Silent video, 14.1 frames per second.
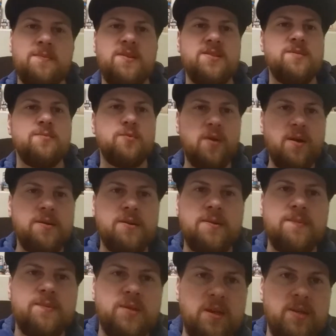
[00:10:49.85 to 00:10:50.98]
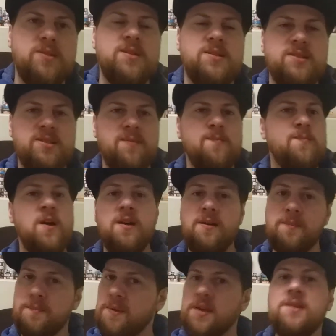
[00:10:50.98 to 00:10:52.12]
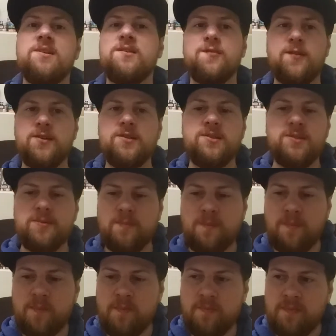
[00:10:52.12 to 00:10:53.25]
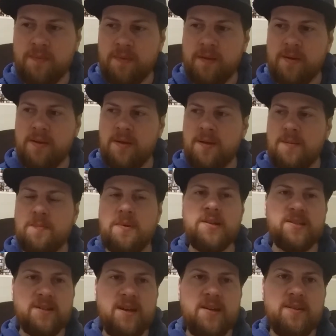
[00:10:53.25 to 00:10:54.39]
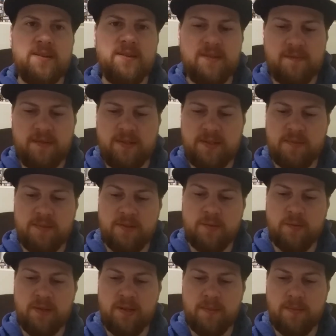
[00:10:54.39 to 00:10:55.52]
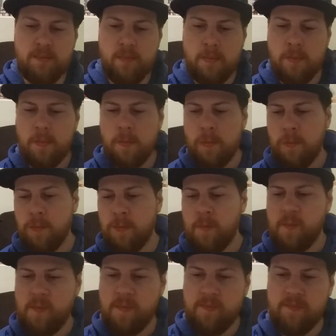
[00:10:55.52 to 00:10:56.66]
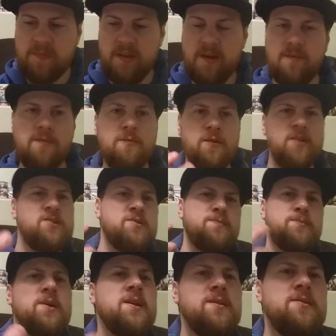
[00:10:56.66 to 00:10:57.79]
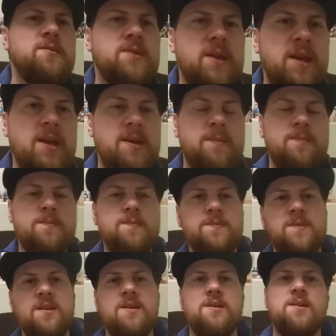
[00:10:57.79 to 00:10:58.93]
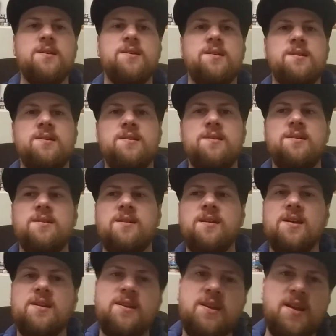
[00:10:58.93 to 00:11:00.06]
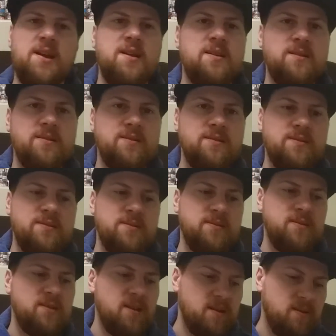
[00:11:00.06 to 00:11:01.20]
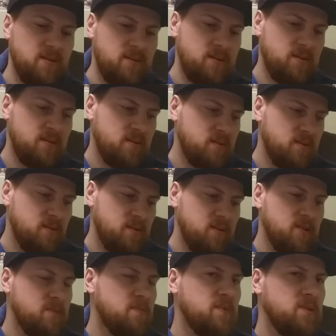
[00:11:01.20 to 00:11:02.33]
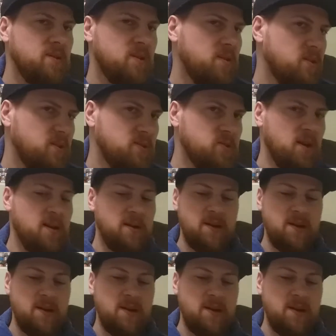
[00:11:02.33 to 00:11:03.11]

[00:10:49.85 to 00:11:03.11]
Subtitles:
It's a brighter taste. It's not a big difference, but it's kind of the difference between a fresh, brand new can and a can that is a little drier.